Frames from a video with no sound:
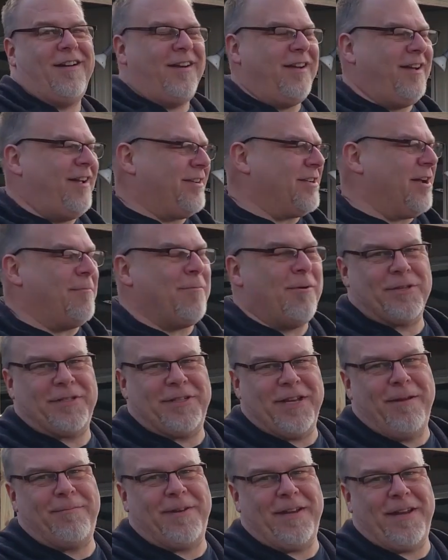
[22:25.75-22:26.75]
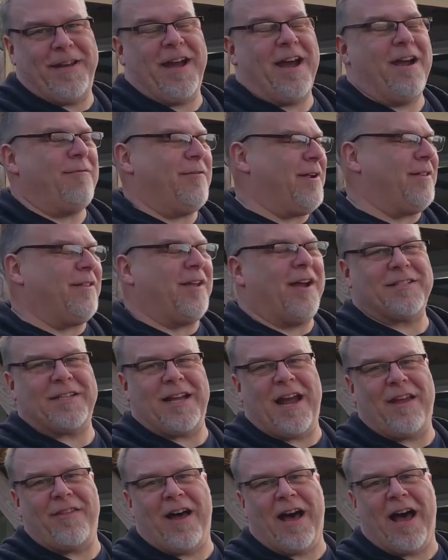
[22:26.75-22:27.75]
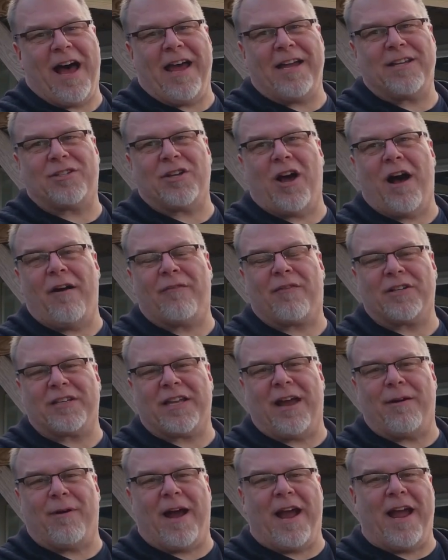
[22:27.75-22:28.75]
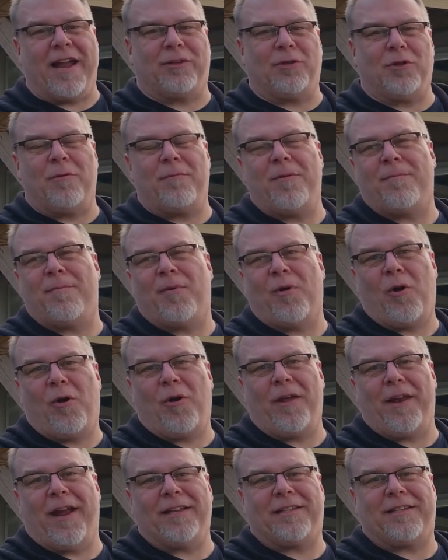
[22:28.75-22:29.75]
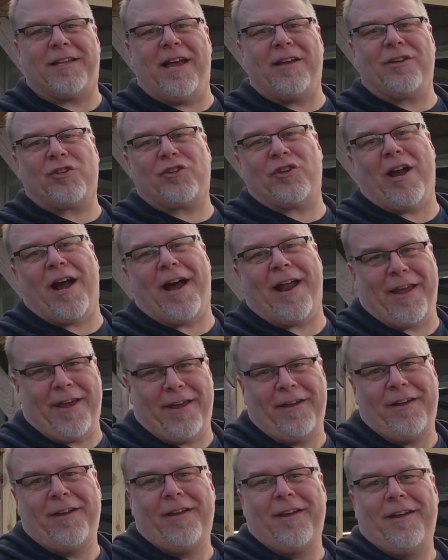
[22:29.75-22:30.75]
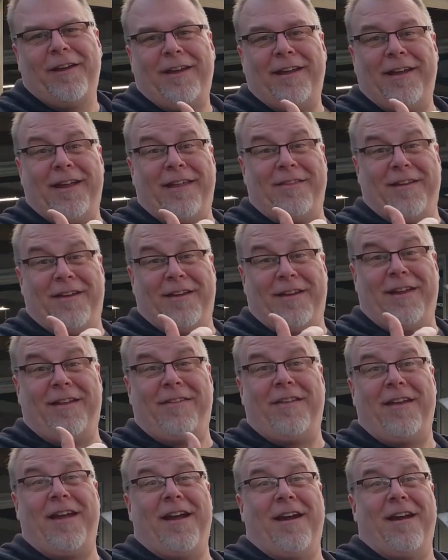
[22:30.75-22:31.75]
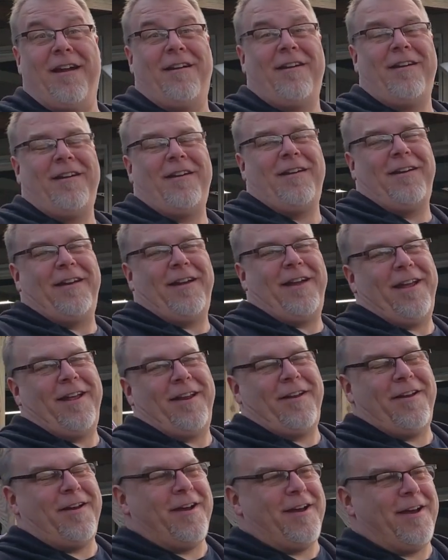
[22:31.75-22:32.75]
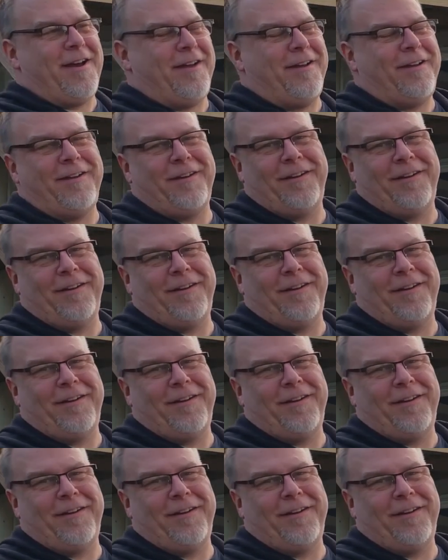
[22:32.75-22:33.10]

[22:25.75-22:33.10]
It's almost empty. I realized I had the eyes off because I had lubed the bolt, and I test shot it in there, and I